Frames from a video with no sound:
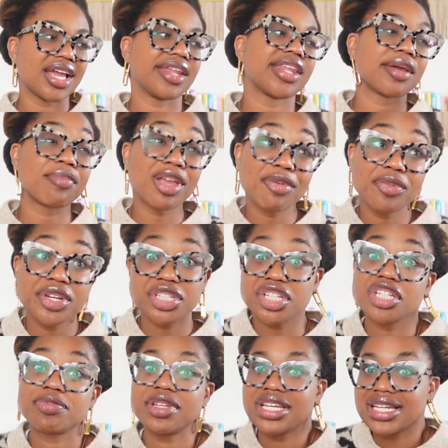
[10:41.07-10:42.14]
And like, maybe we should
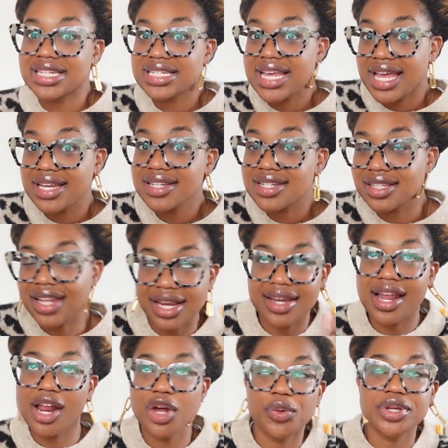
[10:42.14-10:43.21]
just be content and like
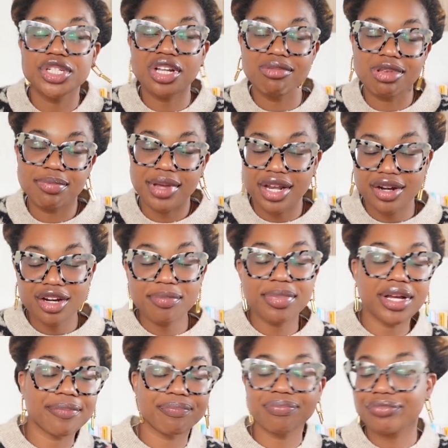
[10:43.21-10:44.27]
not always trying to be better,
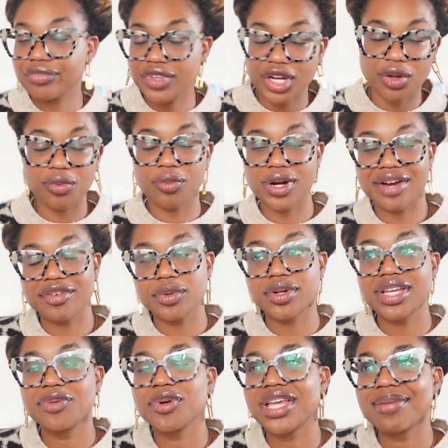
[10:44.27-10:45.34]
but you know, whatever,
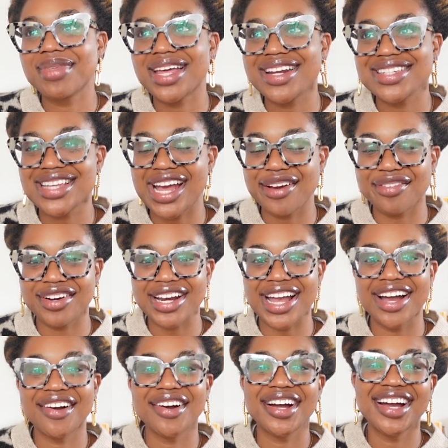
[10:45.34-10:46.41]
we'll keep that aside for
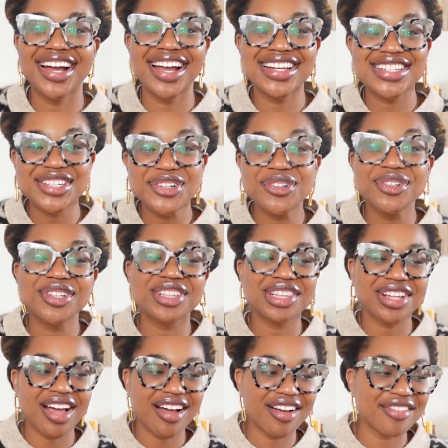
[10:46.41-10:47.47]
now. I do
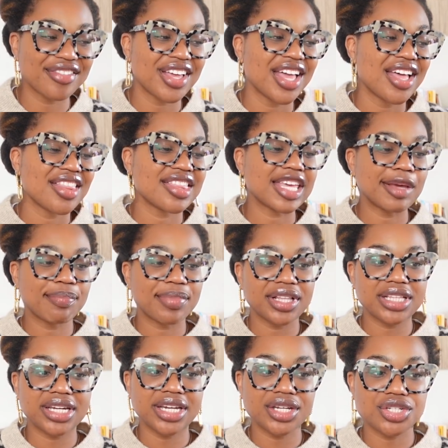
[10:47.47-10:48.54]
love the
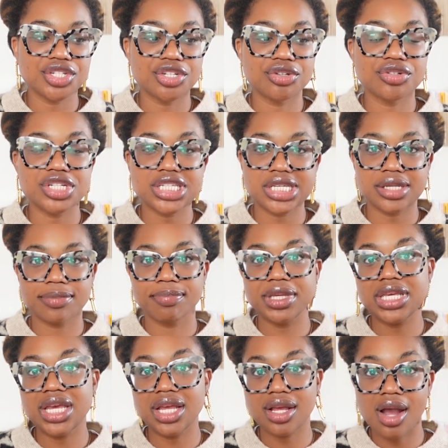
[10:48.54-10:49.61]
ability to just be
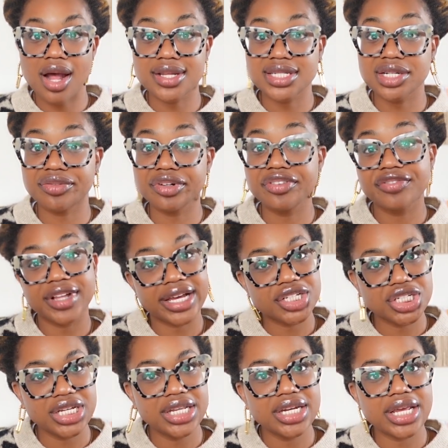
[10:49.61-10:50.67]
in constant
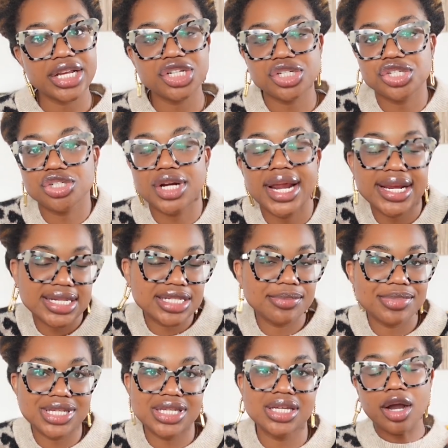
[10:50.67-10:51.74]
reflection and just trying to
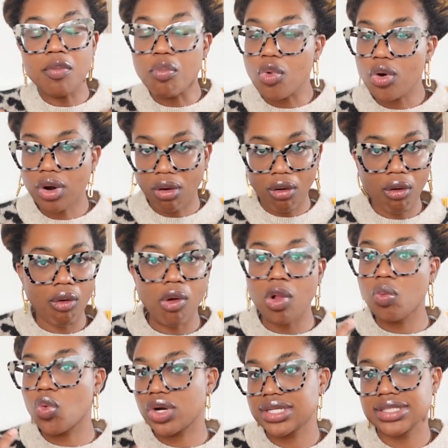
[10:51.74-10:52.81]
be a more whole,
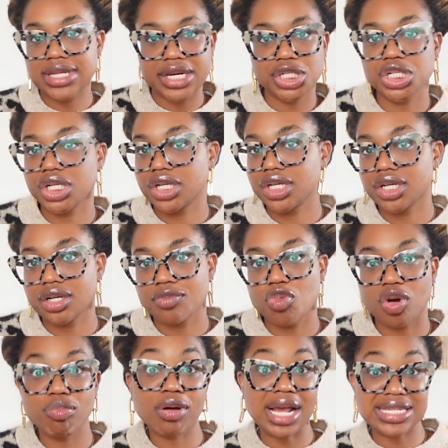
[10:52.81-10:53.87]
more centered,
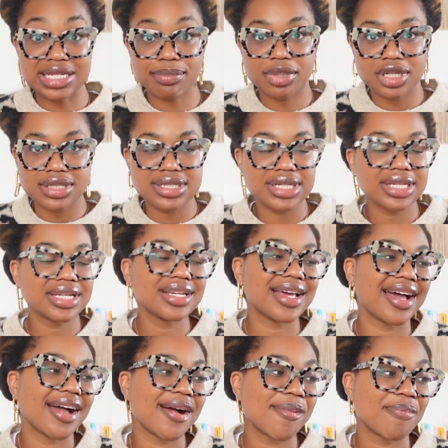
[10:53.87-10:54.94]
more present person.
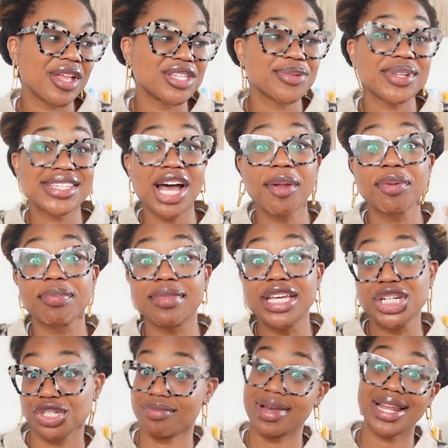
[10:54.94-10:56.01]
And so it's helped me
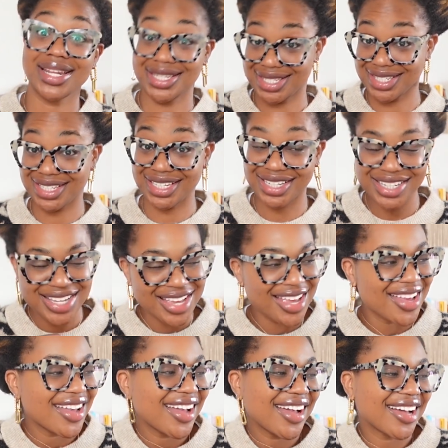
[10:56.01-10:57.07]
tremendously.
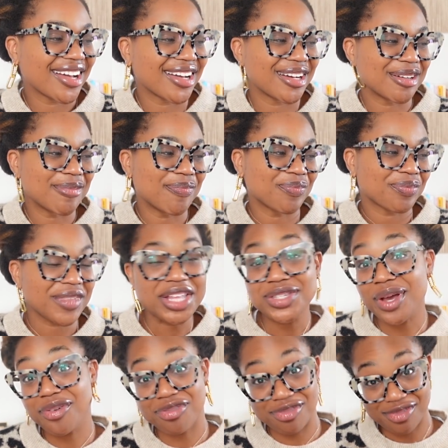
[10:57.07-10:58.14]
And
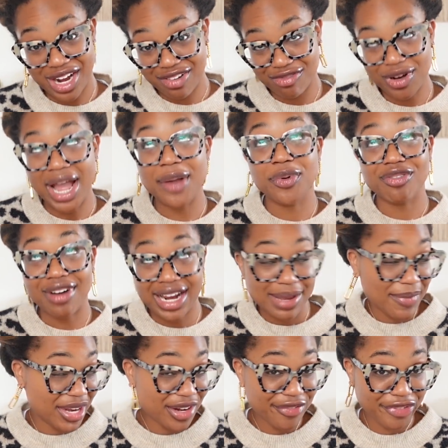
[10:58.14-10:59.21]
so I would
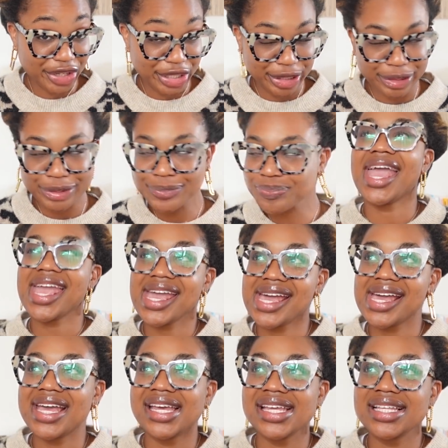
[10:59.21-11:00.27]
recommend it for you.
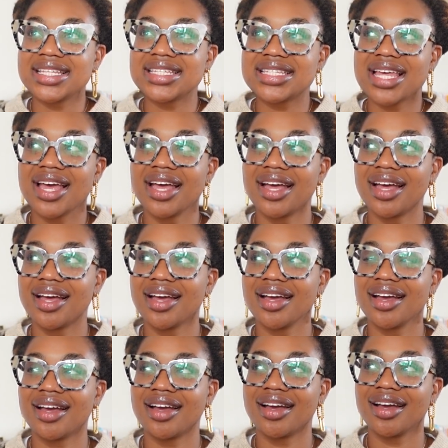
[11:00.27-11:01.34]
And
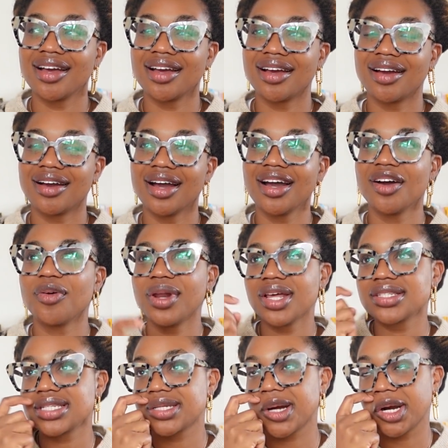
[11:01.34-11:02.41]
what
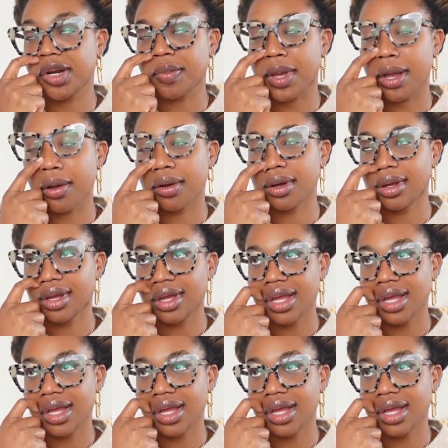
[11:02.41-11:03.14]
else is hard about,